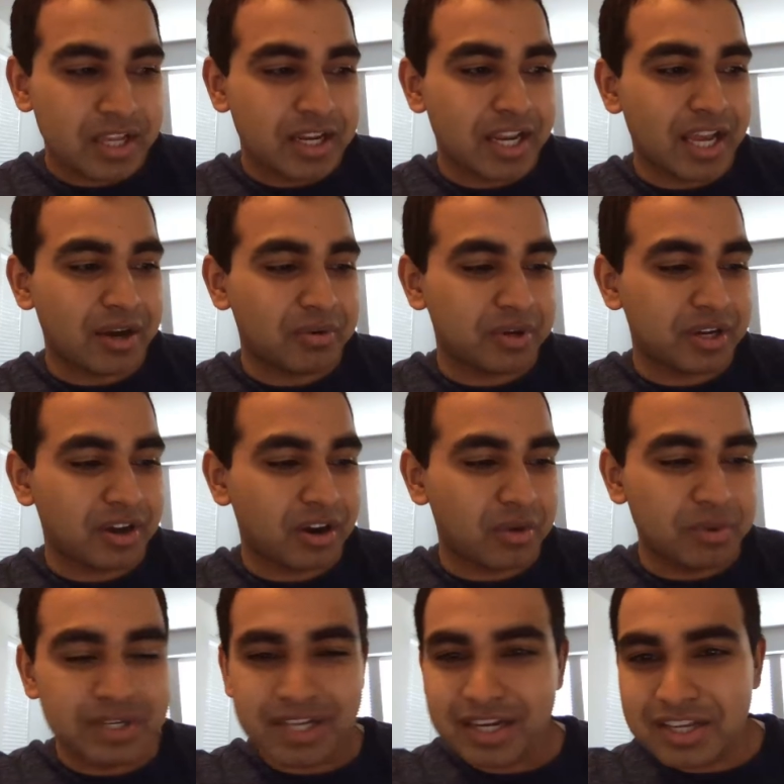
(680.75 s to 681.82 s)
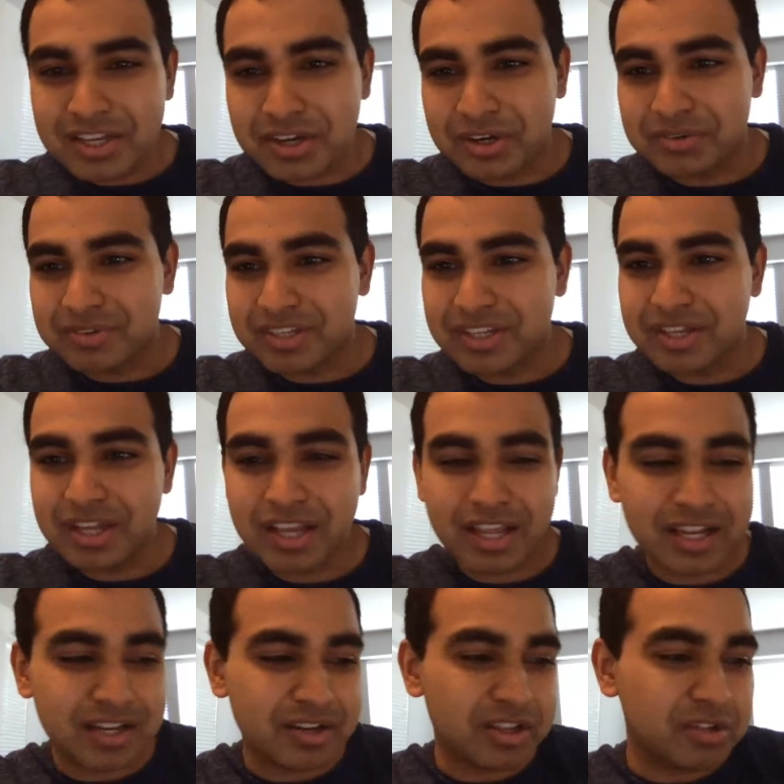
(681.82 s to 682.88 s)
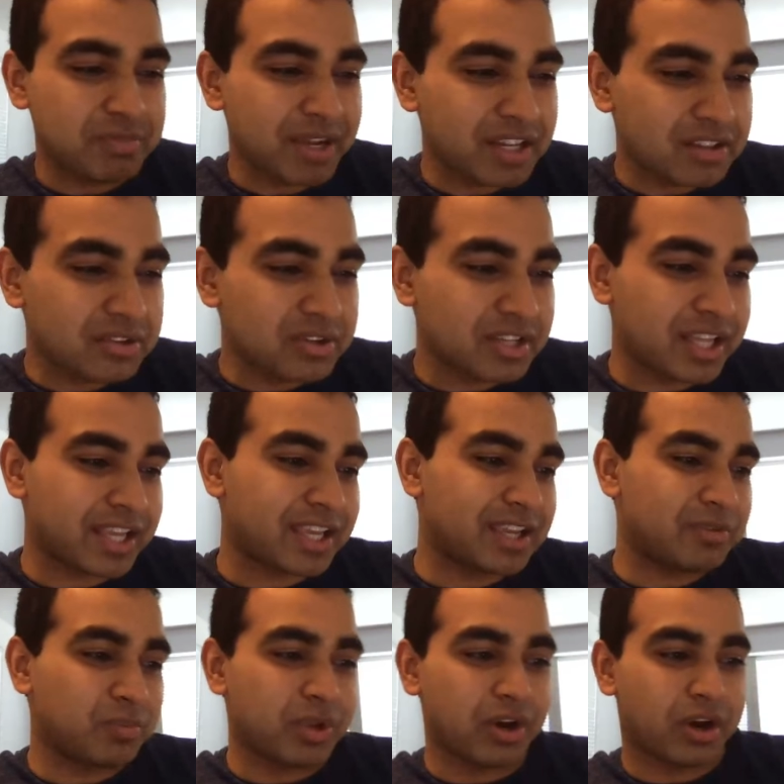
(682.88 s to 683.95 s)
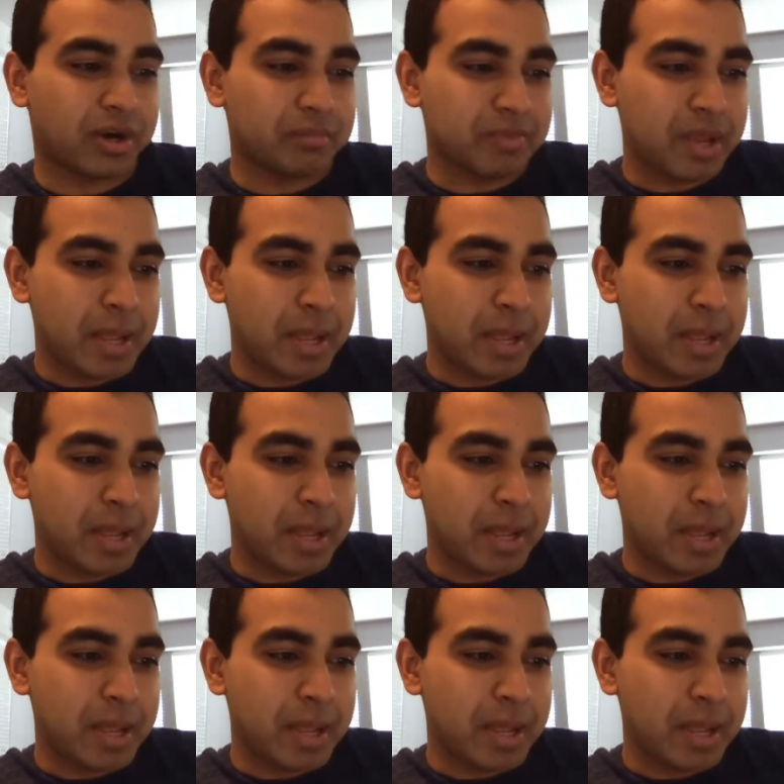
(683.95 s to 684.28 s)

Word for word: Now, are we done here? And you might look like we are,